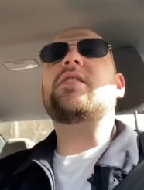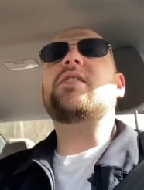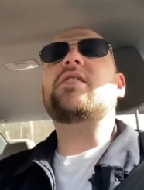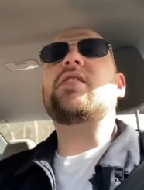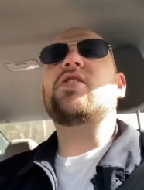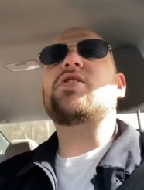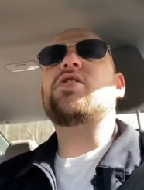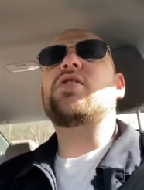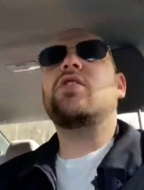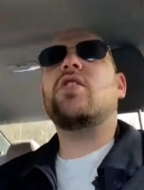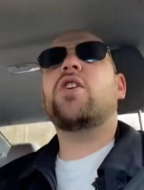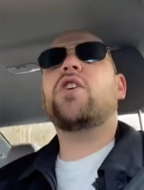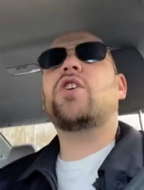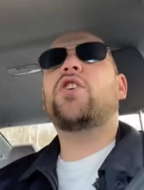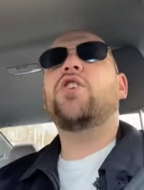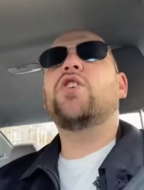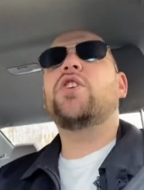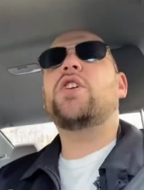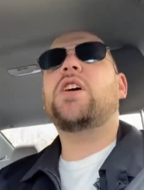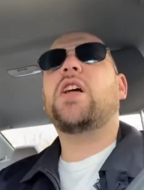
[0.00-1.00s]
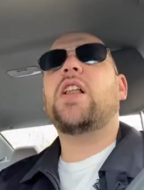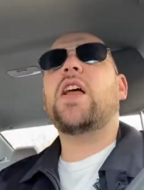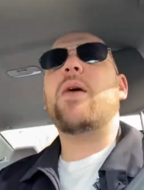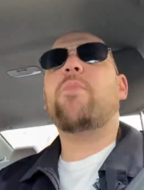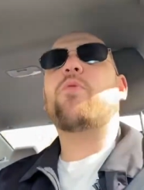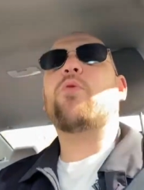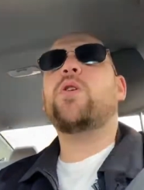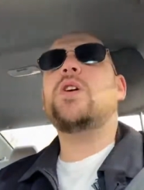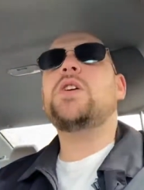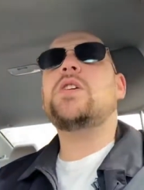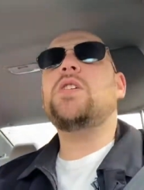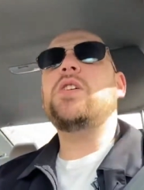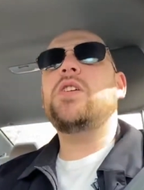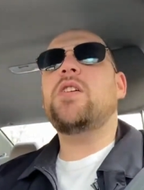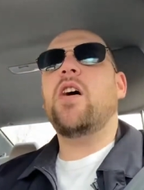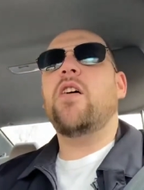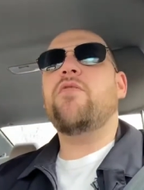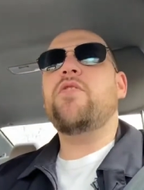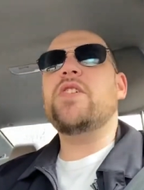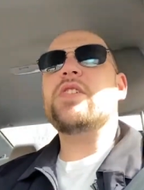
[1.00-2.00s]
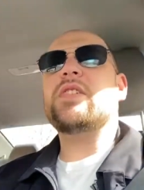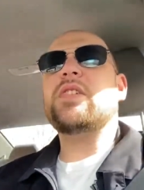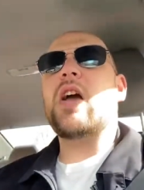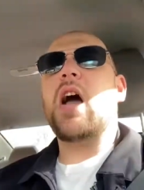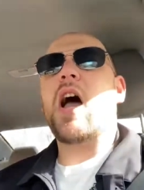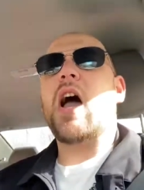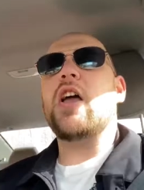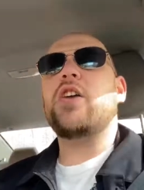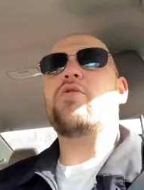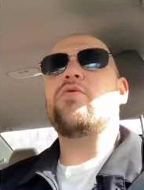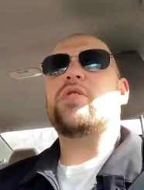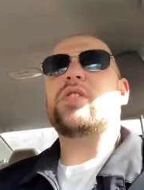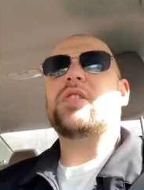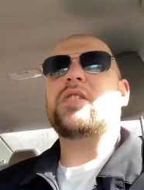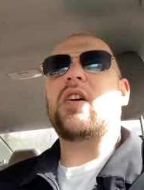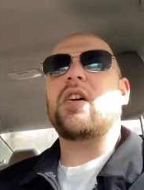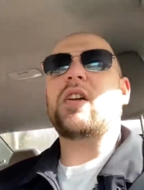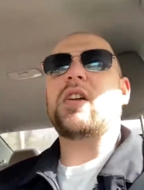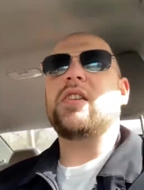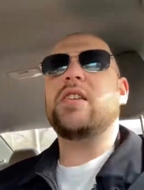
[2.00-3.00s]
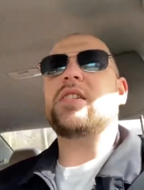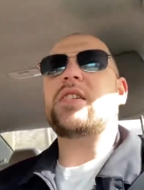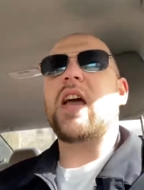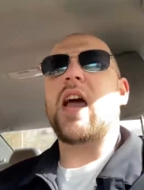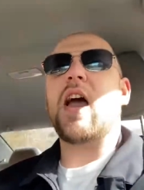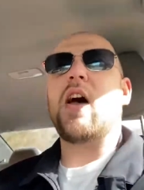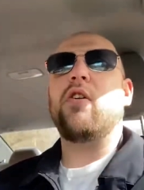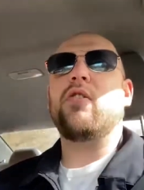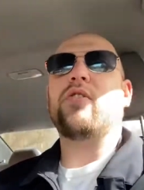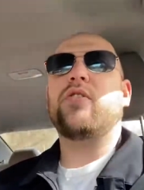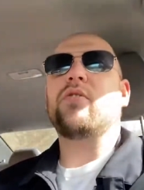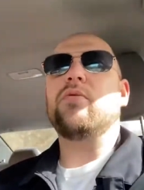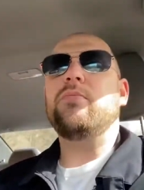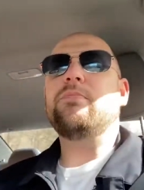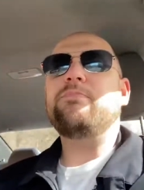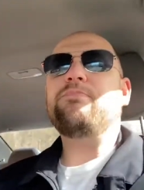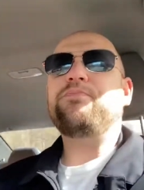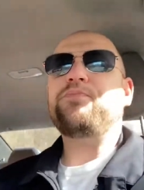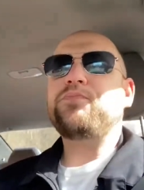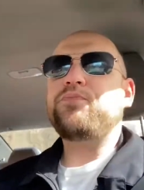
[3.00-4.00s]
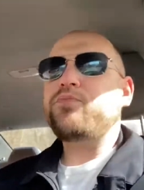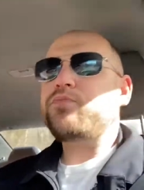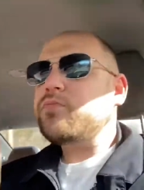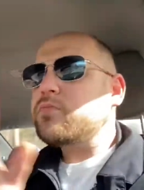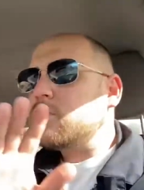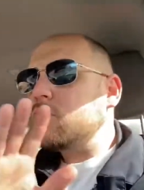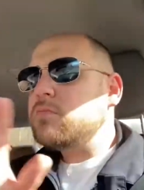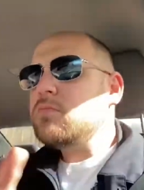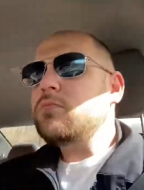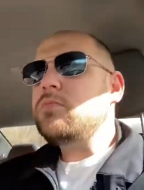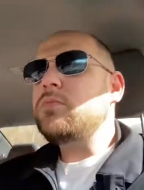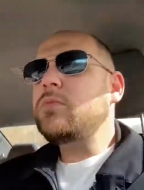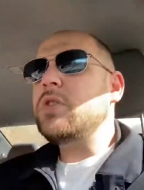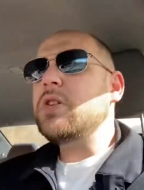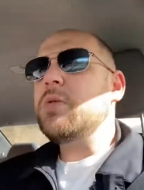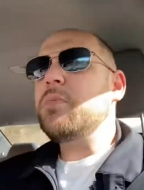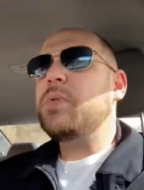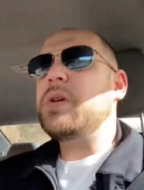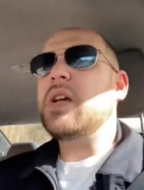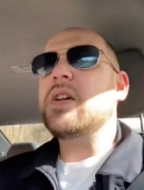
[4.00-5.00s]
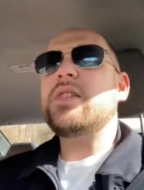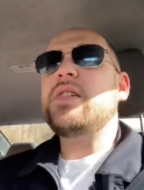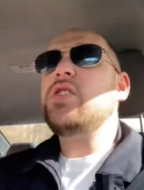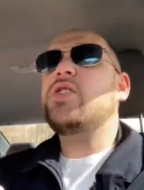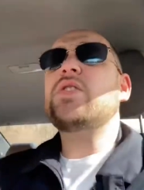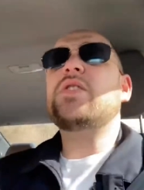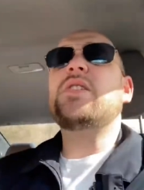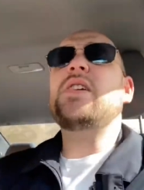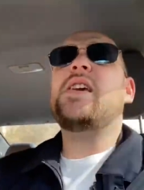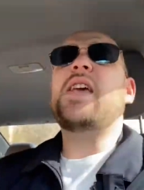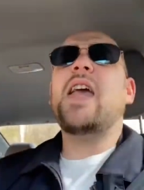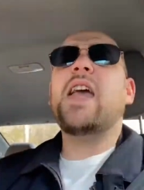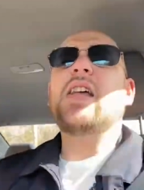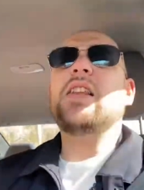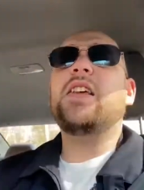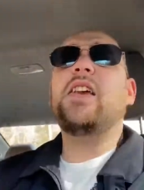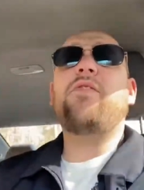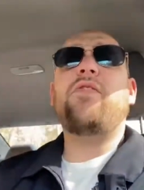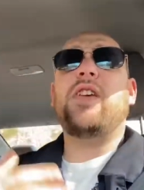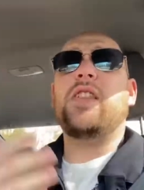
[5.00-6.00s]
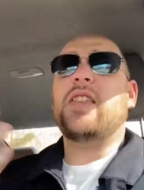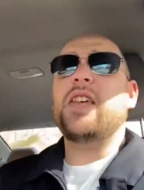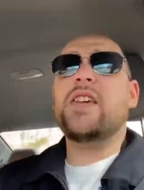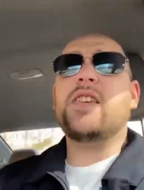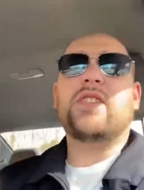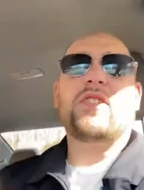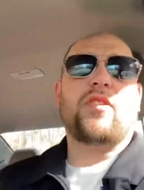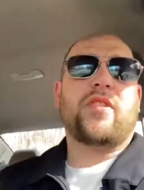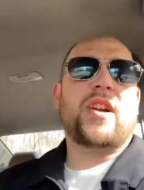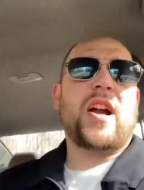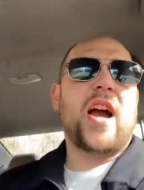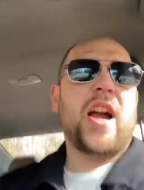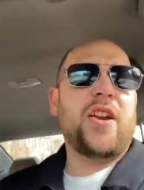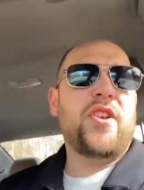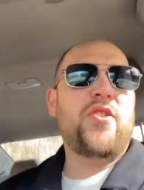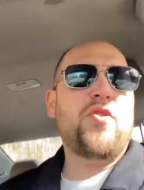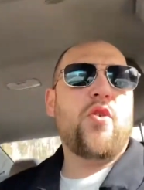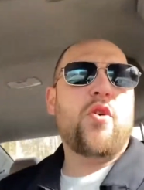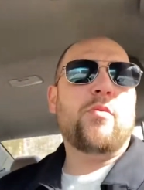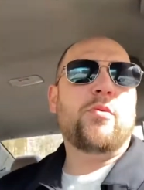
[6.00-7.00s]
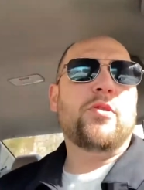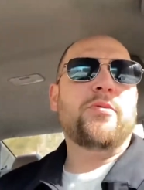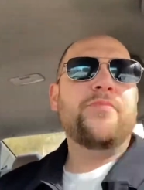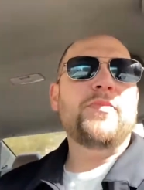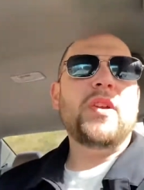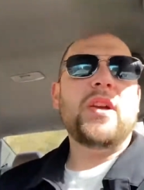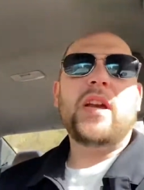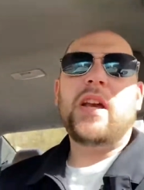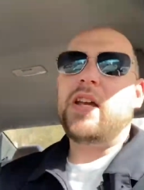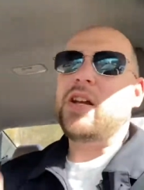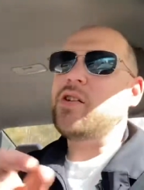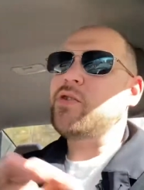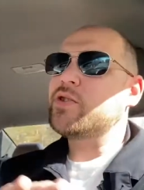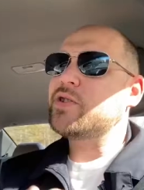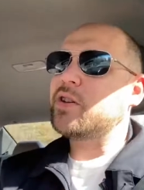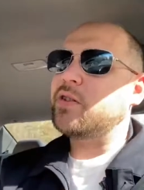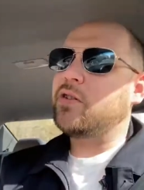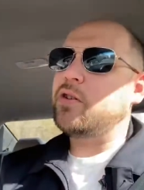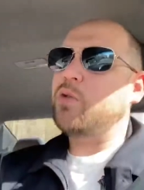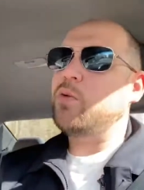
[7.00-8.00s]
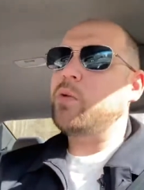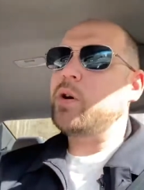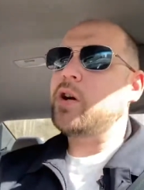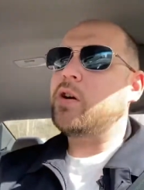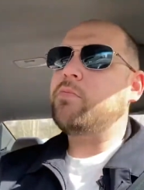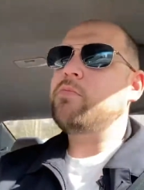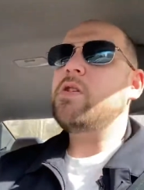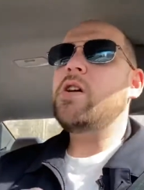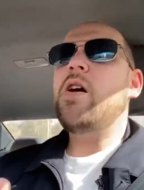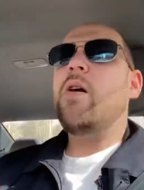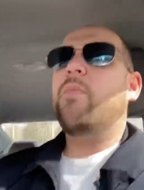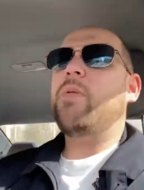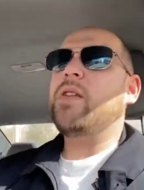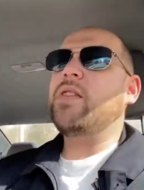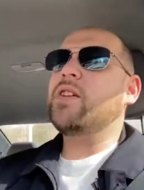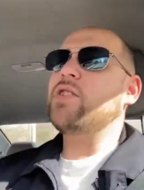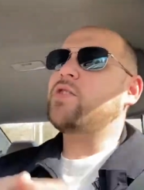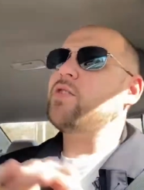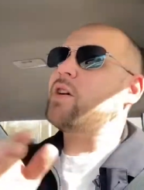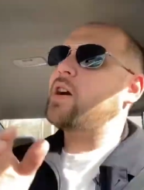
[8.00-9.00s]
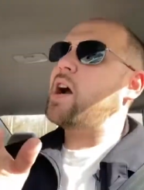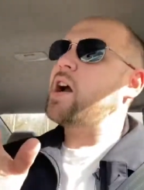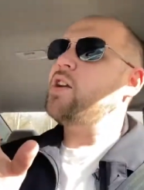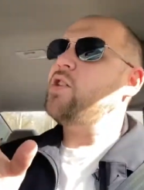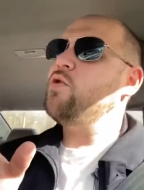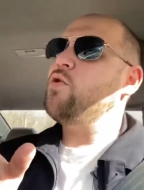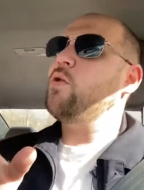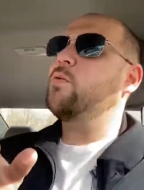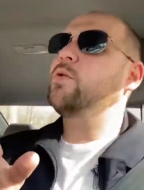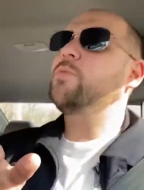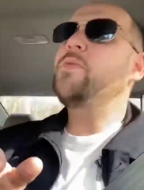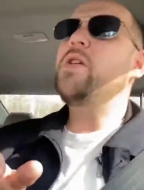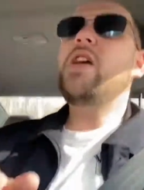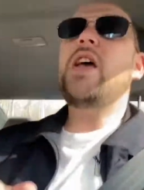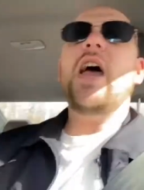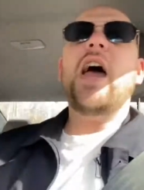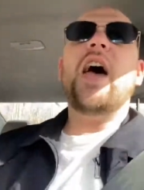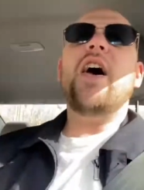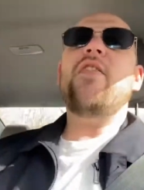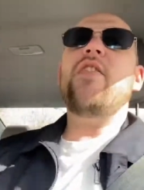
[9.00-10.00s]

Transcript: such a good collaboration of this guy who's stuck in this house because he just he can't leave. He thinks they're kind of normal. He knows they're a little weird, but he thinks they're kind of normal. And